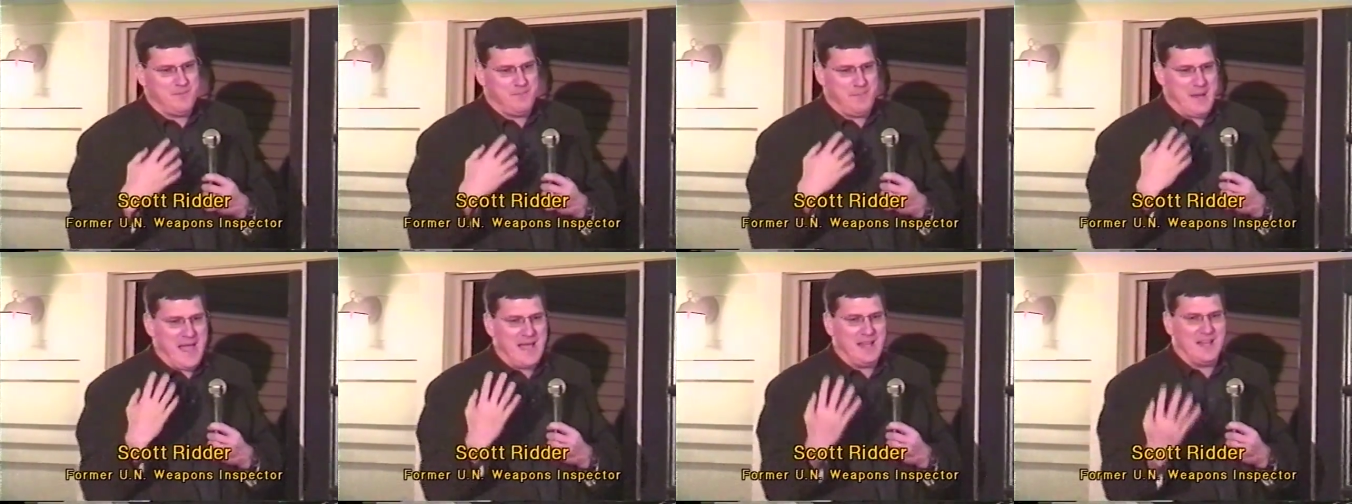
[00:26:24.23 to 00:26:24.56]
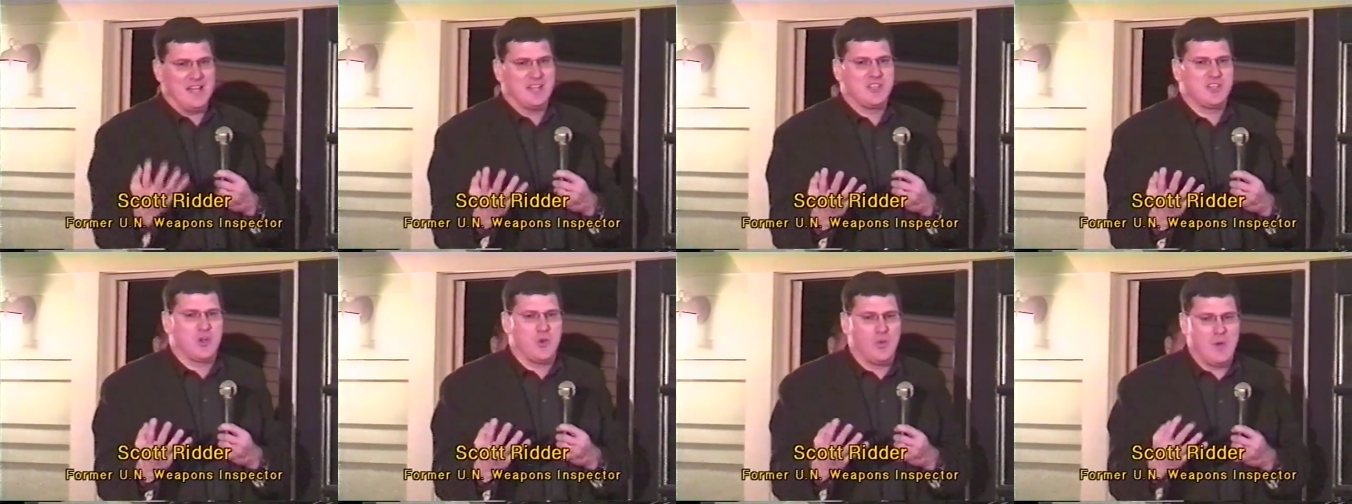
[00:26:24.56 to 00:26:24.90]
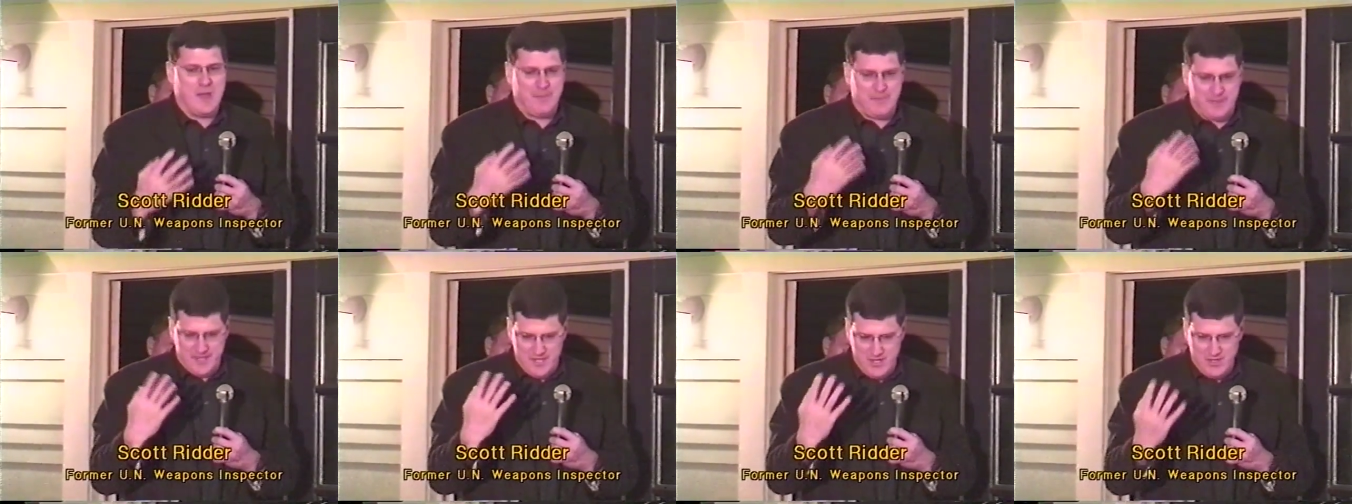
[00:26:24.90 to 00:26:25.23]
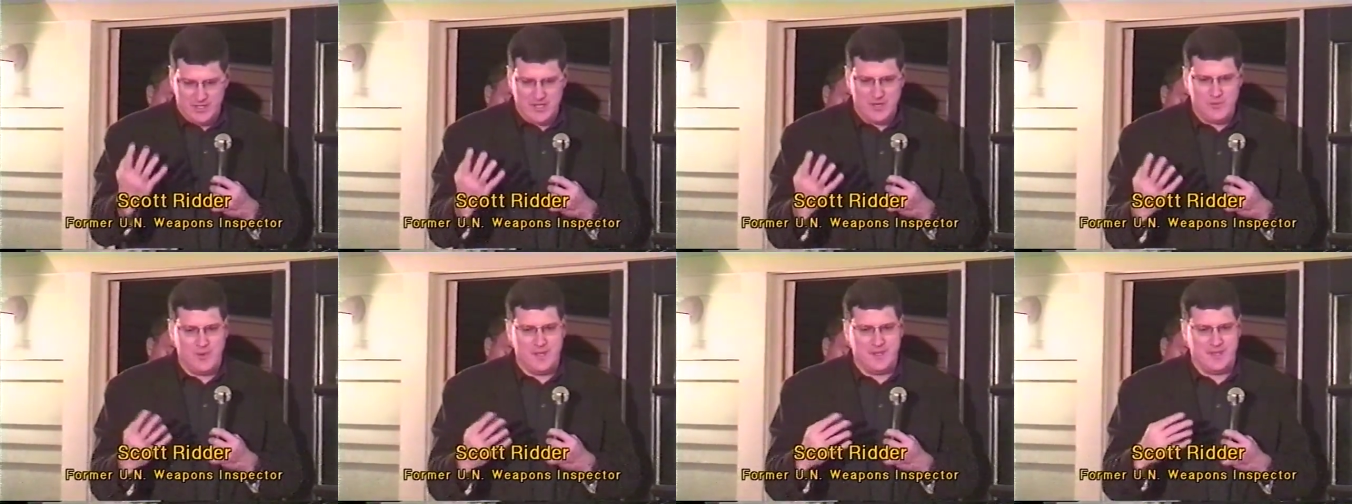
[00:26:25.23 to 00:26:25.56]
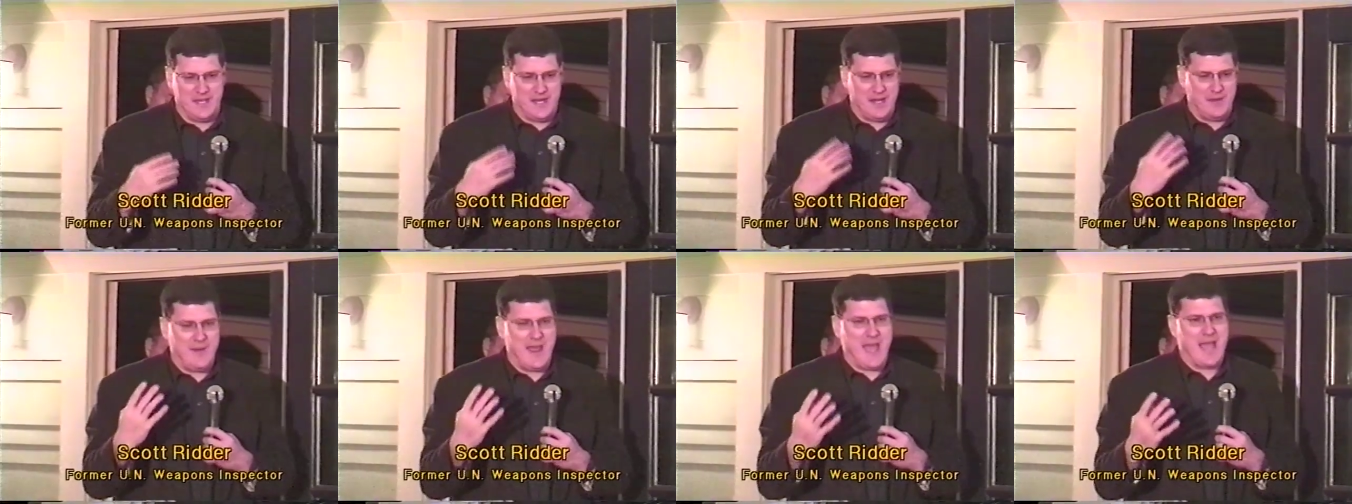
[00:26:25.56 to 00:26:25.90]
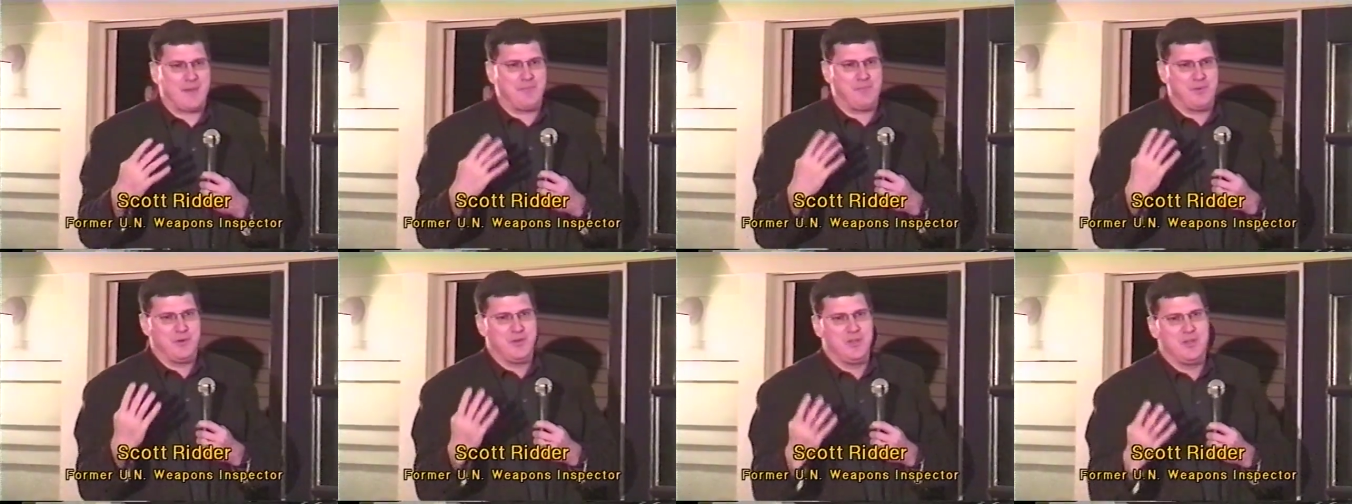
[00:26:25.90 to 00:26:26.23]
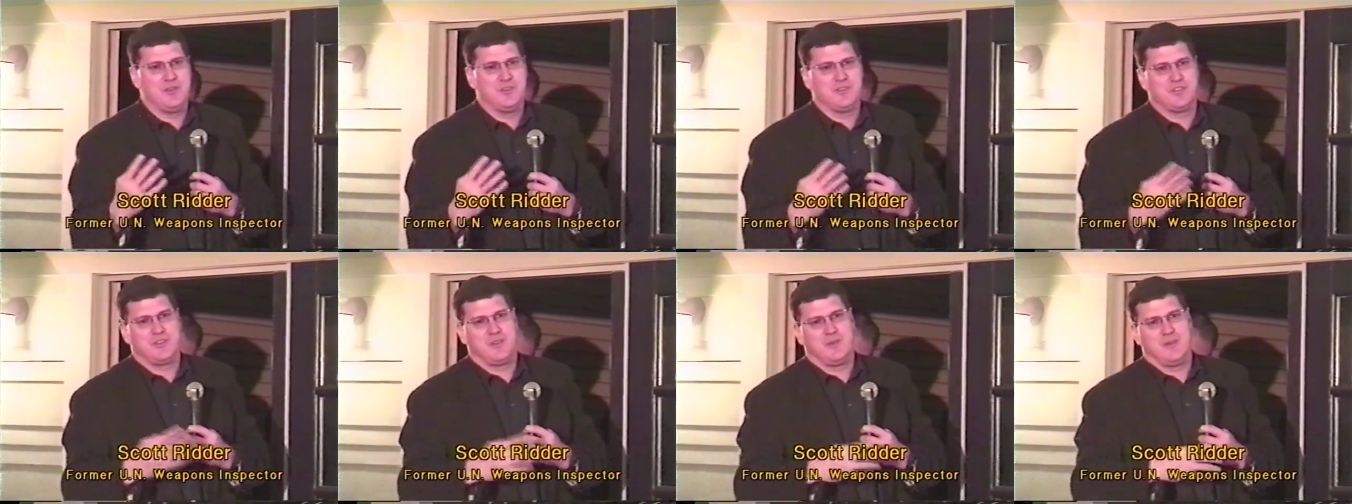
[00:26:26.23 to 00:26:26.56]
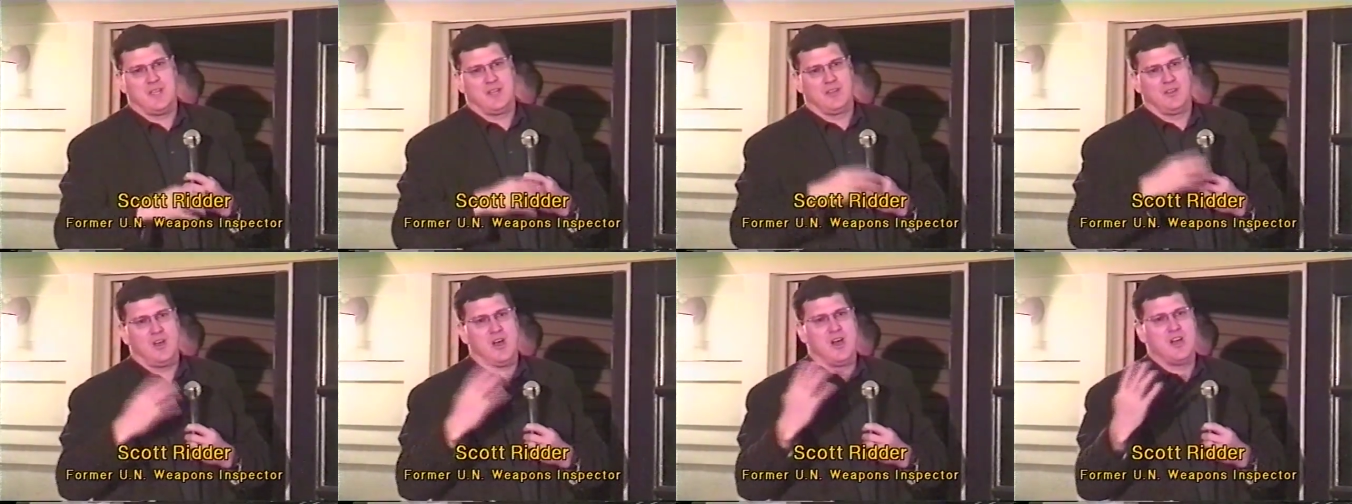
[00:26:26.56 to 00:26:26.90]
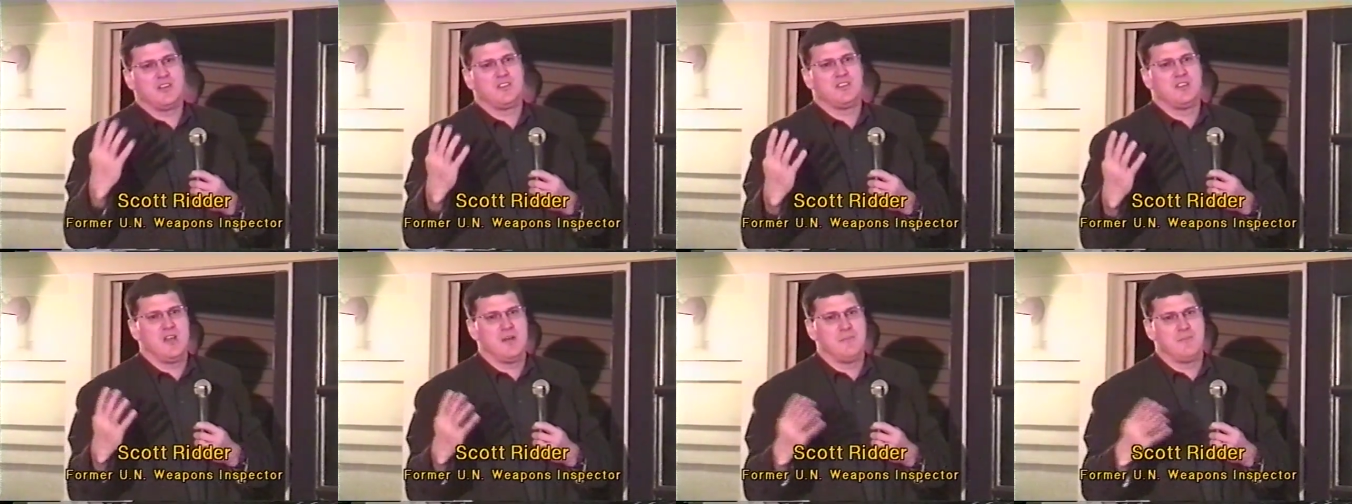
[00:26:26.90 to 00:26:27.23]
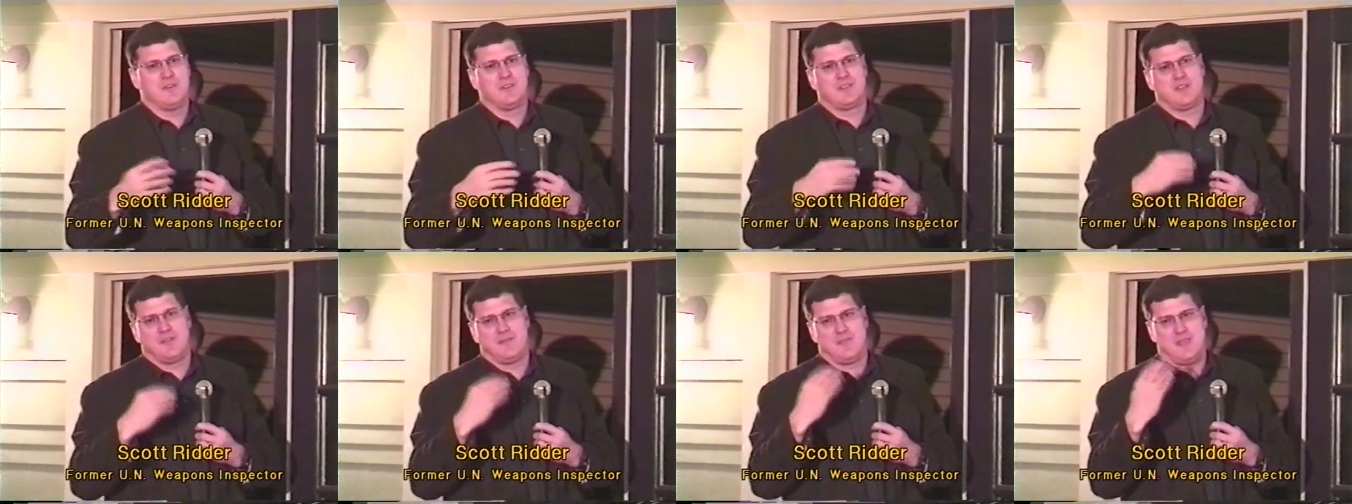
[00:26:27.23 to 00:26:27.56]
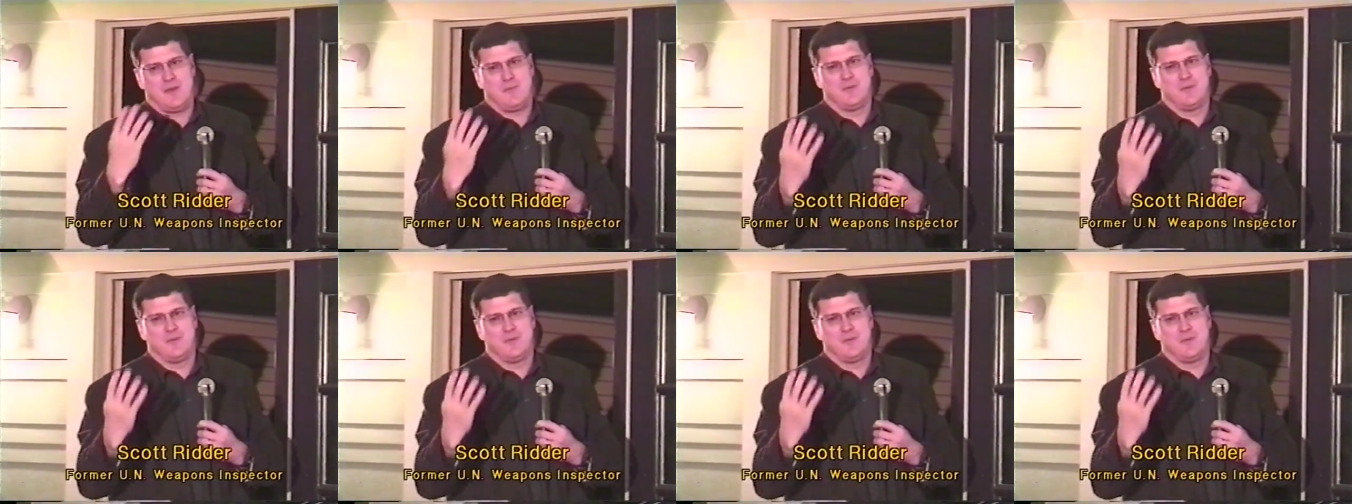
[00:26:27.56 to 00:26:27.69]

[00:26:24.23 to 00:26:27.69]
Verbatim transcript: biological weapon, the only one that Iraq produced in large numbers that,